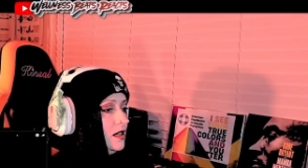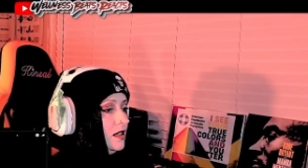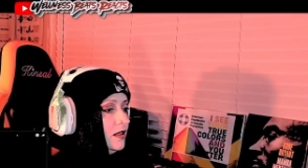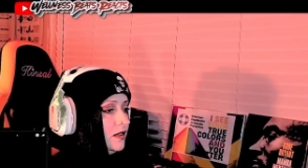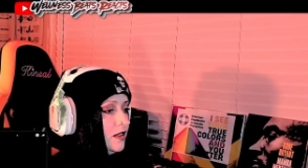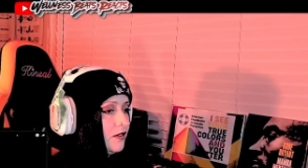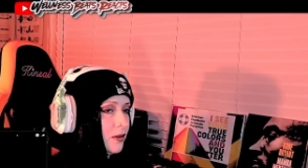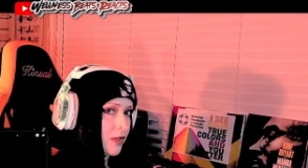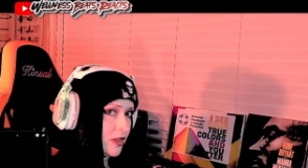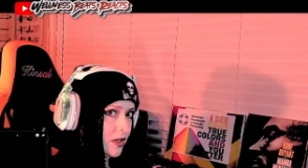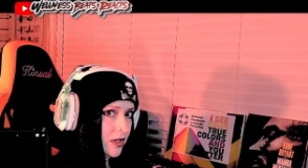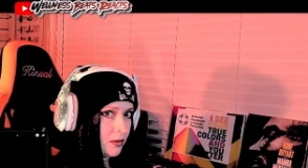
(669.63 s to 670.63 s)
Living with an
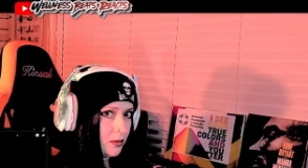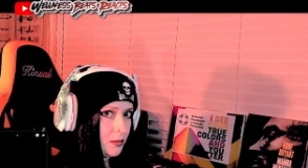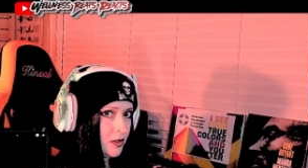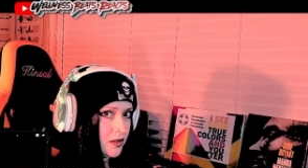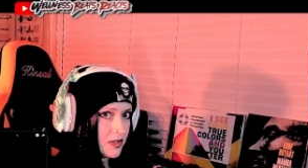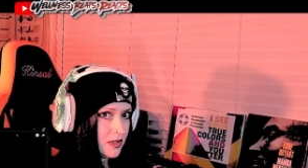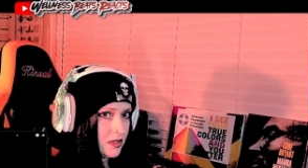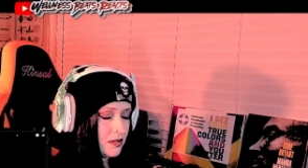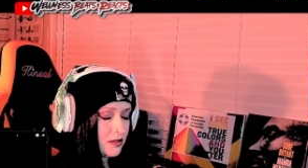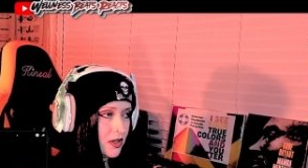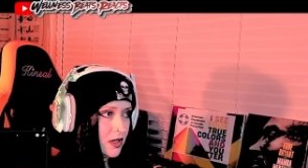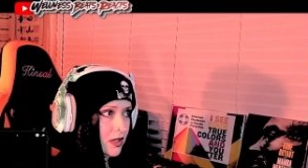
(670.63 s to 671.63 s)
autoimmune disease,
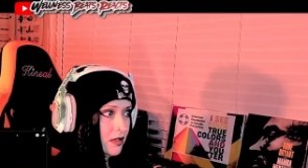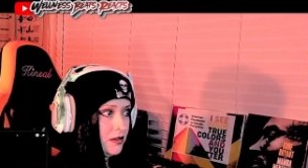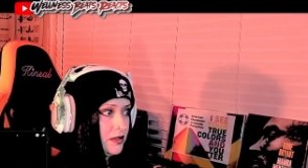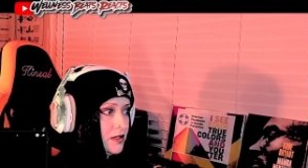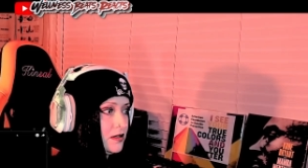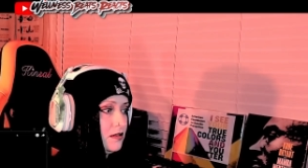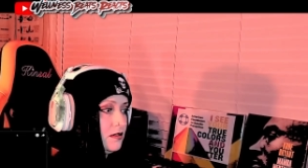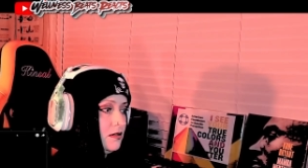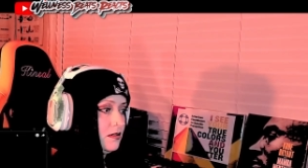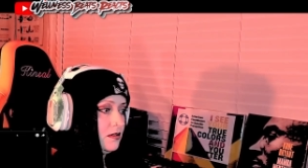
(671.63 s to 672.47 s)
chronic illnesses.